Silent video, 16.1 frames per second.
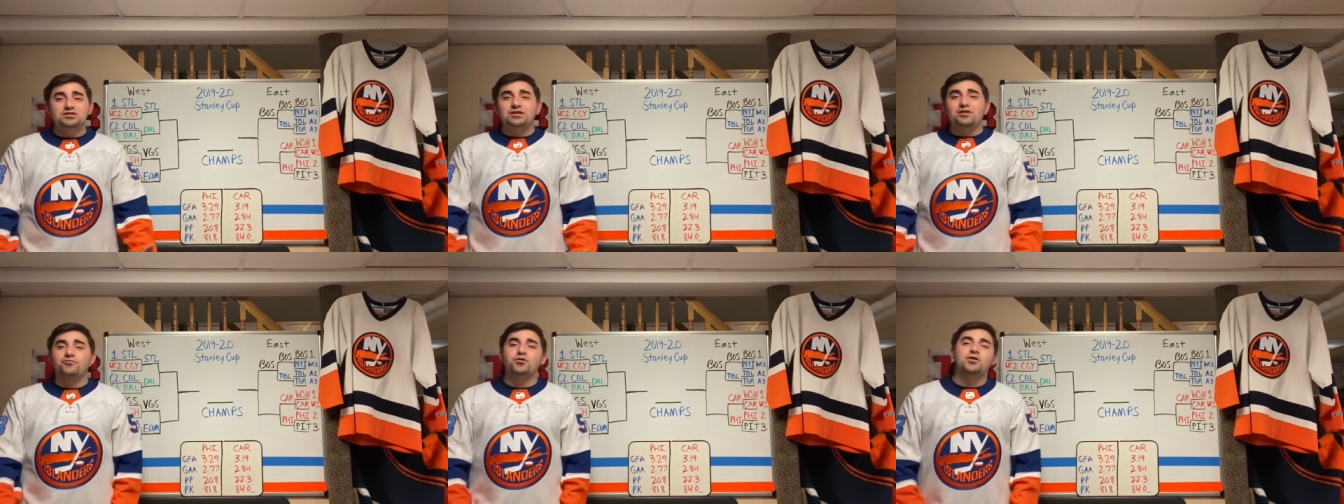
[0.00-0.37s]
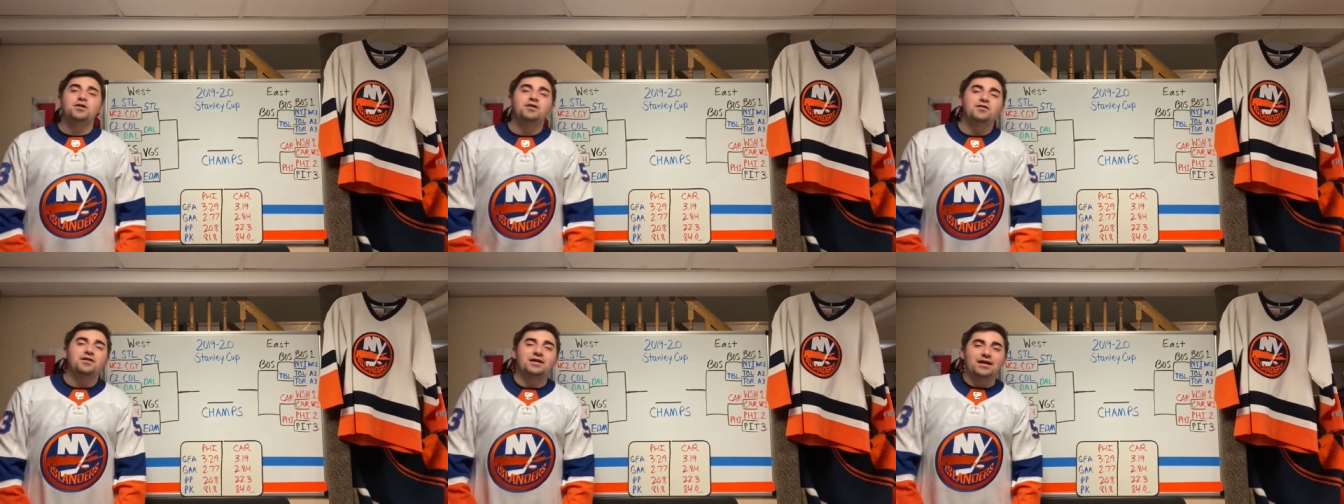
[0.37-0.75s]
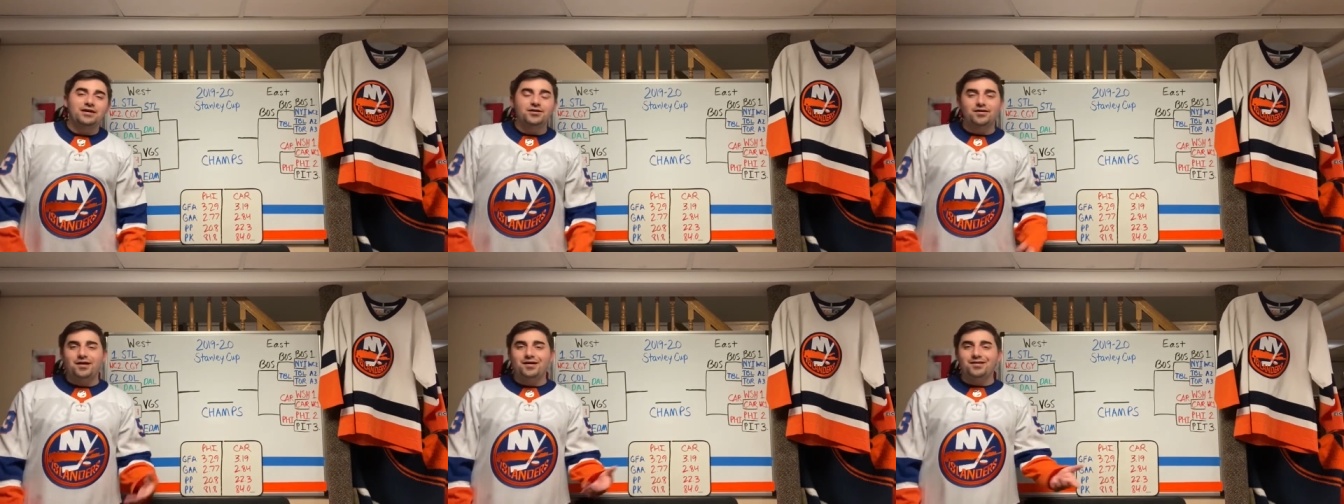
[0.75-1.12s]
you never,
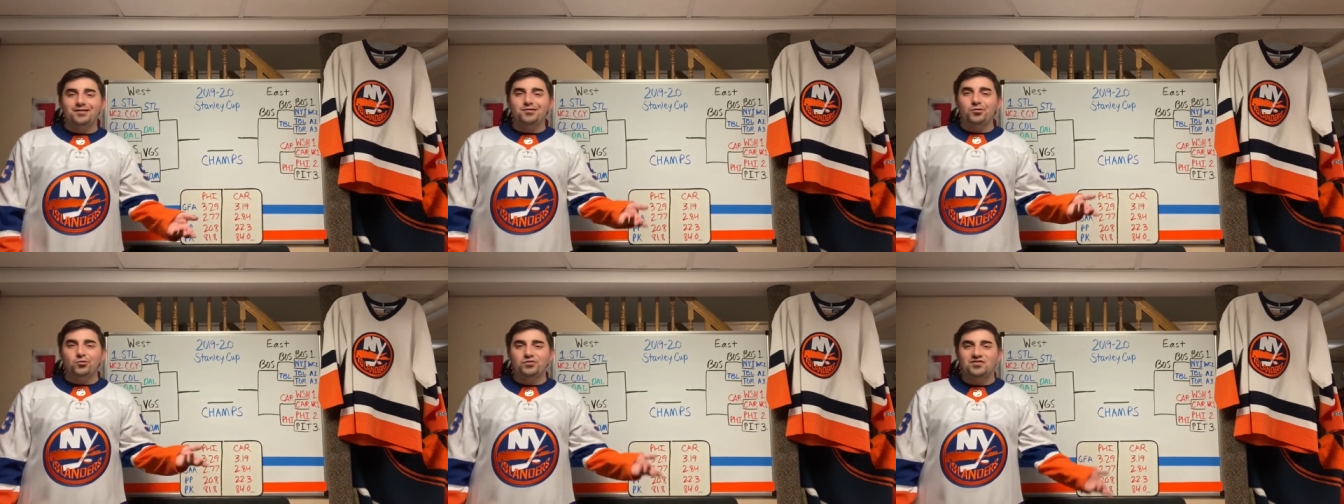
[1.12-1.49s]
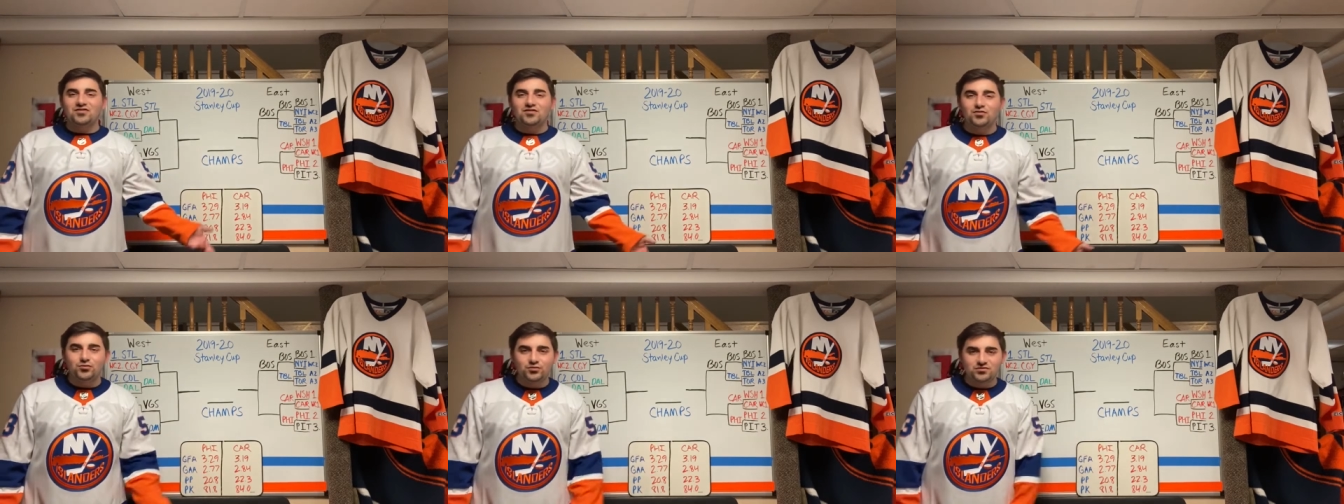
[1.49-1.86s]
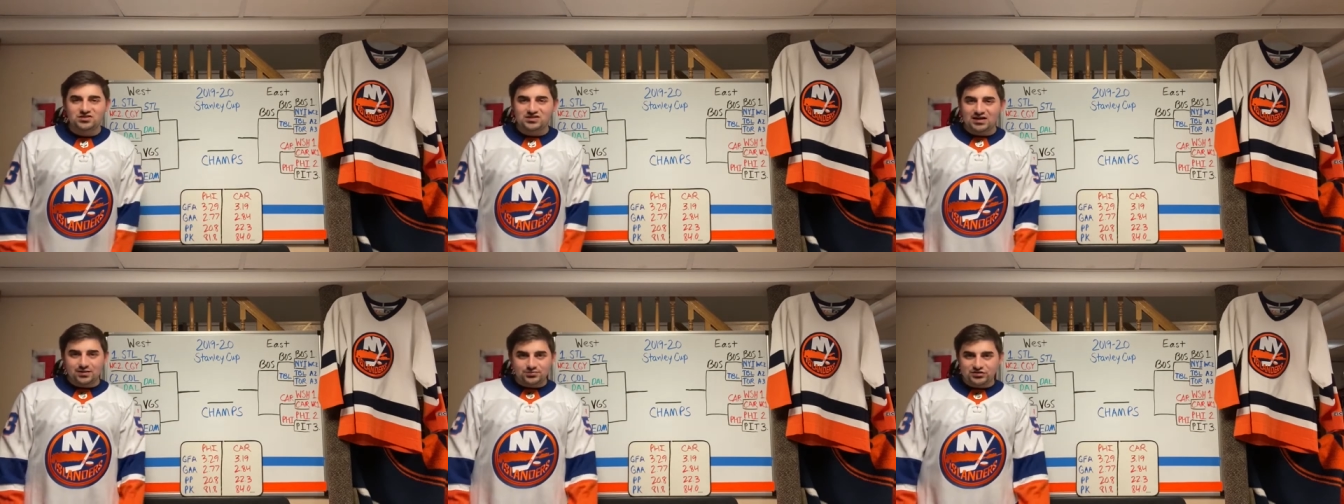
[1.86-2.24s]
like, I, I didn't know what to do with
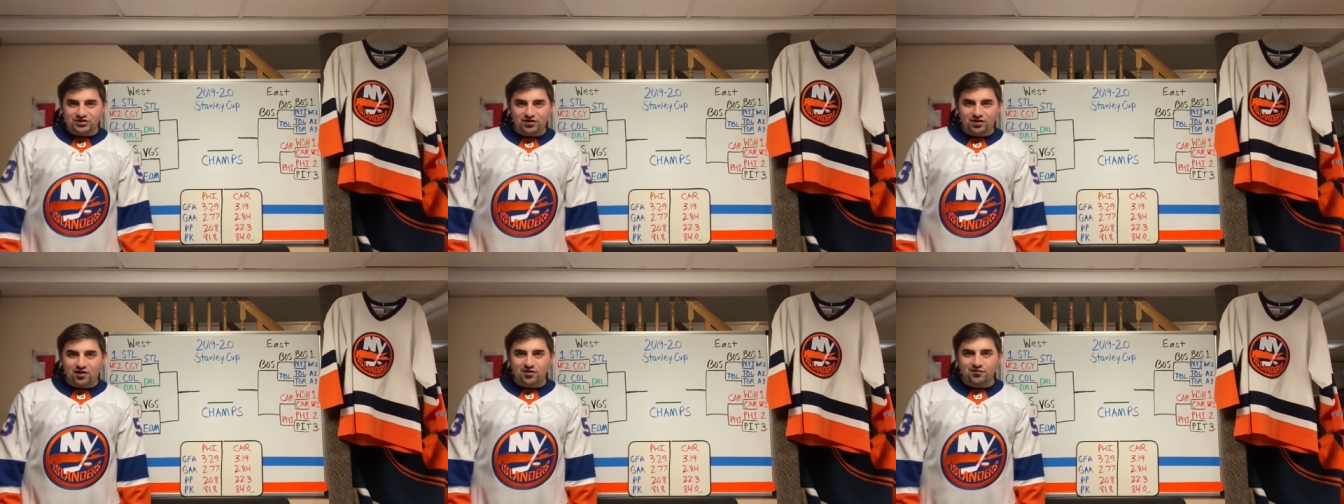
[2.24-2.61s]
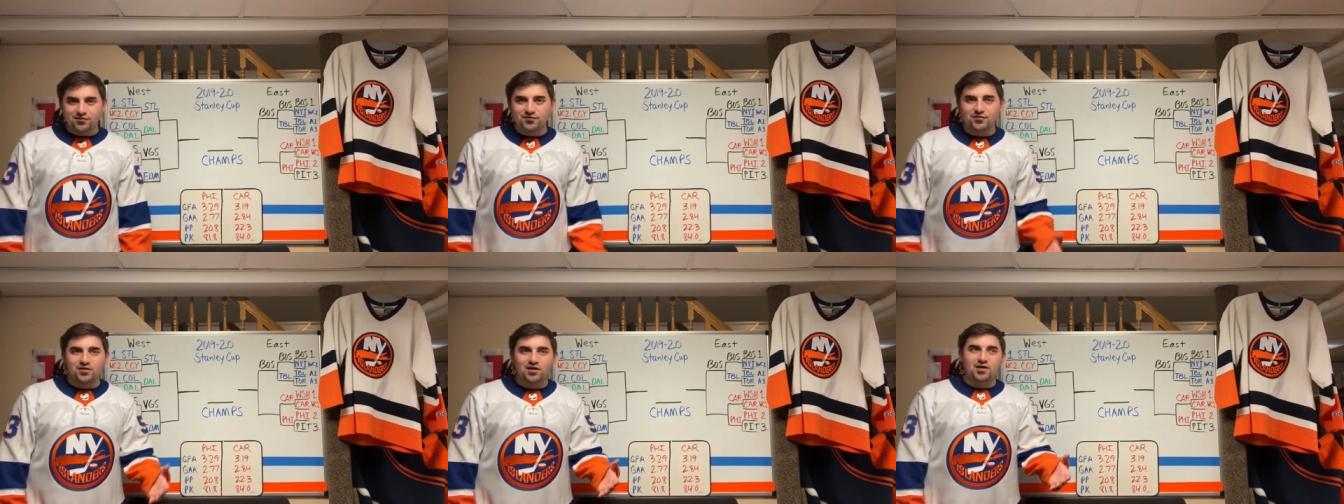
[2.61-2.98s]
Samsonov.